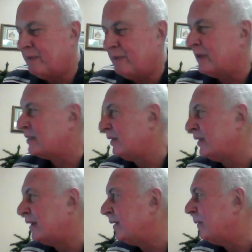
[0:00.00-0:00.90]
we missed
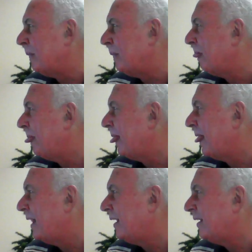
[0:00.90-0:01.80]
one, huh?
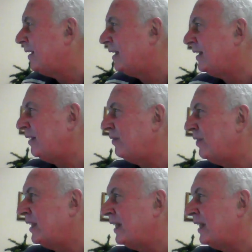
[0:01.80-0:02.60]
It did find